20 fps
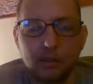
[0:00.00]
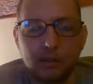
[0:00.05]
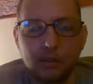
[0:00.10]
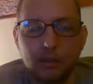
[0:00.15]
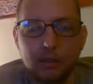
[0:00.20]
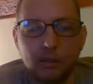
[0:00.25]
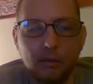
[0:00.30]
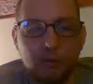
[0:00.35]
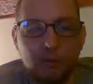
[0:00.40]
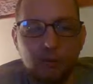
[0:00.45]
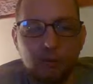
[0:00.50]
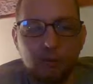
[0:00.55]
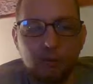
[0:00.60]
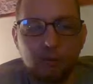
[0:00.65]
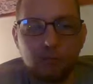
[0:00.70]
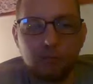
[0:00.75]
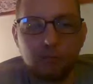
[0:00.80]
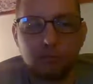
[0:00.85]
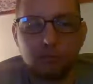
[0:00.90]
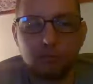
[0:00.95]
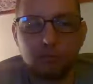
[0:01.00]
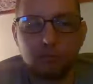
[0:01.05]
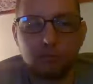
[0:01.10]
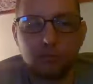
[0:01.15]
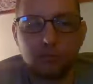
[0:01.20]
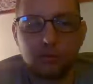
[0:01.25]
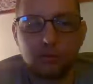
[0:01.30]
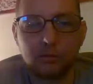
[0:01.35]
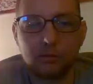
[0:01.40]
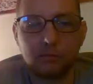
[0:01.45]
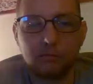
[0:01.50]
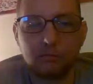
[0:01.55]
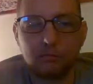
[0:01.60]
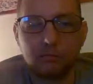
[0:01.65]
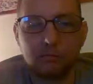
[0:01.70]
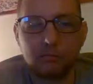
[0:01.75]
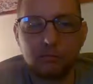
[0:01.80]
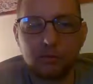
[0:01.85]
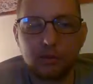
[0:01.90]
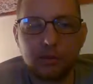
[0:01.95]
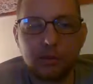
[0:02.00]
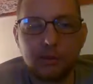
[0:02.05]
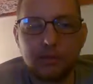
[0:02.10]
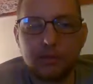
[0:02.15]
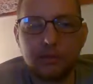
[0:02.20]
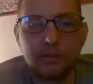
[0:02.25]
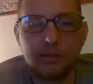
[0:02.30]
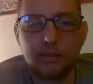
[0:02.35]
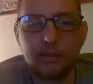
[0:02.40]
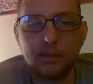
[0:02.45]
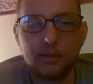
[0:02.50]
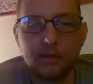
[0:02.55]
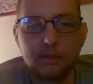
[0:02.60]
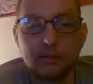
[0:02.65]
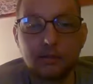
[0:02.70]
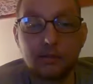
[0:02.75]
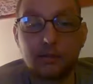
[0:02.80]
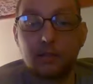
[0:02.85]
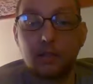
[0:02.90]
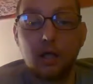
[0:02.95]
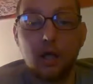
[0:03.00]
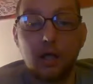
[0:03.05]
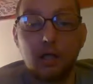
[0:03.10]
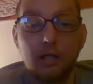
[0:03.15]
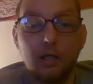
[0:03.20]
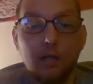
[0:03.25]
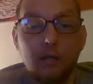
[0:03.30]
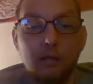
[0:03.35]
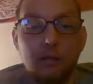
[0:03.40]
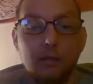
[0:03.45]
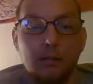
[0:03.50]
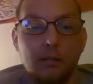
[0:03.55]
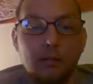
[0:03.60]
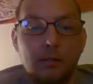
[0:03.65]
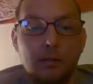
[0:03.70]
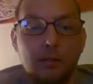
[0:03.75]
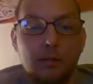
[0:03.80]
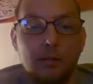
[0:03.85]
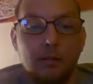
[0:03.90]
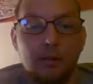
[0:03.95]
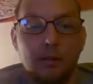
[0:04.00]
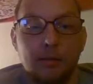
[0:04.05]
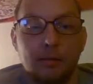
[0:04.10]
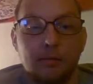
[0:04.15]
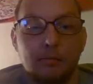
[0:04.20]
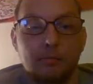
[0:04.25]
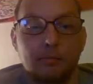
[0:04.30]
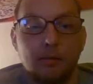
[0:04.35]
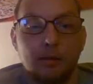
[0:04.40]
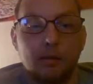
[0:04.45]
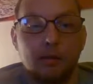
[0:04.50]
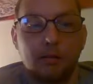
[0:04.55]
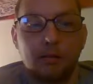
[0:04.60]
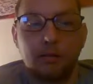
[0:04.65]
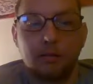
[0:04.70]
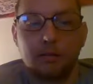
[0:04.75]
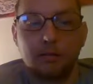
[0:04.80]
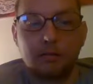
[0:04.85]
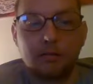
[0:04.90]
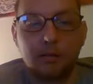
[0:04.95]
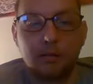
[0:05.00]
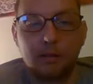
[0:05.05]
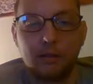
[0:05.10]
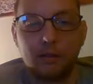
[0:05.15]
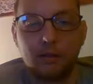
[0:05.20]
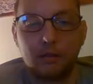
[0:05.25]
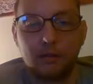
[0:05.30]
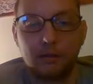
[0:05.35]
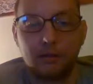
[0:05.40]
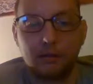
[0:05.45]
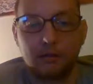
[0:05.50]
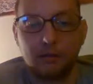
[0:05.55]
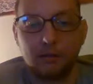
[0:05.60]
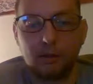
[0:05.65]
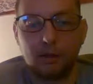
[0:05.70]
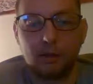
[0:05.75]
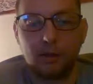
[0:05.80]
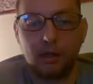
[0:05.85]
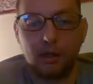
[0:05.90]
You know, these sticks suck as far as their